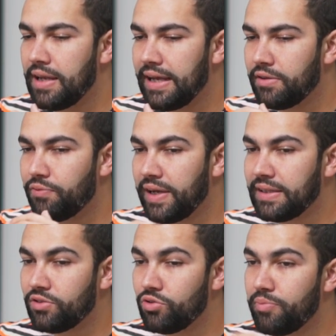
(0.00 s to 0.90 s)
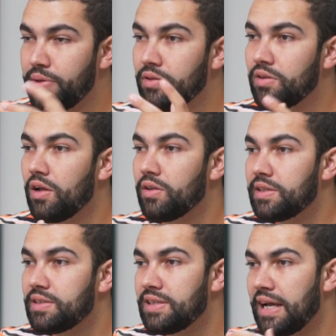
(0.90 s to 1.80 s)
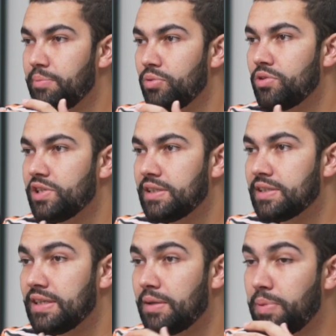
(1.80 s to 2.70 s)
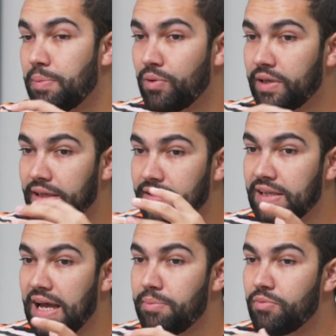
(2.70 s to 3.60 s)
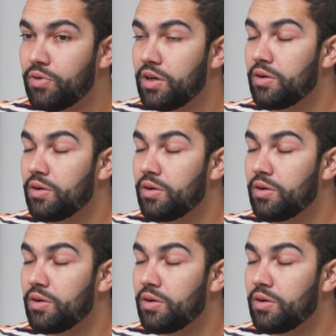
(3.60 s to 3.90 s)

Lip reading: like the fact that you build all these side projects and that people get time